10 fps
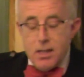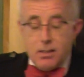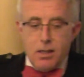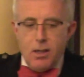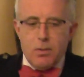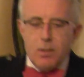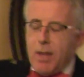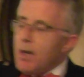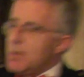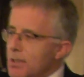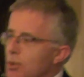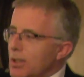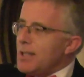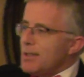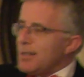So that was a
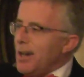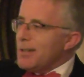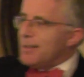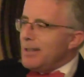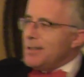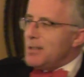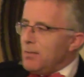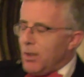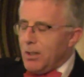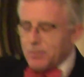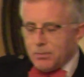tricky start to the interview.